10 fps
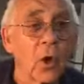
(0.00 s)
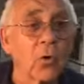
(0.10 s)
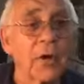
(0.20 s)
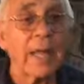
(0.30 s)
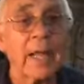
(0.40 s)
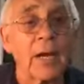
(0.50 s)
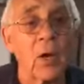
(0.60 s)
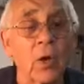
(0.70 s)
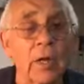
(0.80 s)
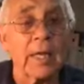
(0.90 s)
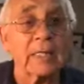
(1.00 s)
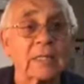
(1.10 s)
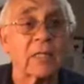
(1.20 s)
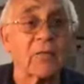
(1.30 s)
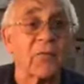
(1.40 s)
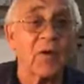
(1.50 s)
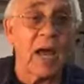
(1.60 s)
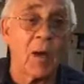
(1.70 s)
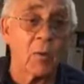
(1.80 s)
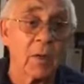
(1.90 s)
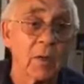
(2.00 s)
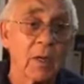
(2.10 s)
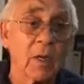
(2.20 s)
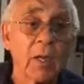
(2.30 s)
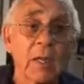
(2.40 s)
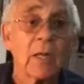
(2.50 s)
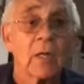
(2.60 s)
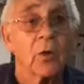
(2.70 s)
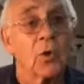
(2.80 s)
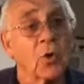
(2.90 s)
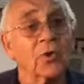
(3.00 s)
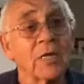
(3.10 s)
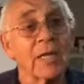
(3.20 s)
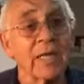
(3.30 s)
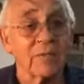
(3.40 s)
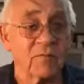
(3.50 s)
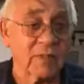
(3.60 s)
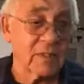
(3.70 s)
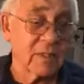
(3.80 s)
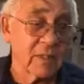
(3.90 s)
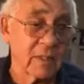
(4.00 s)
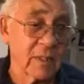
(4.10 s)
the oregano, it's the flower, not the leaves.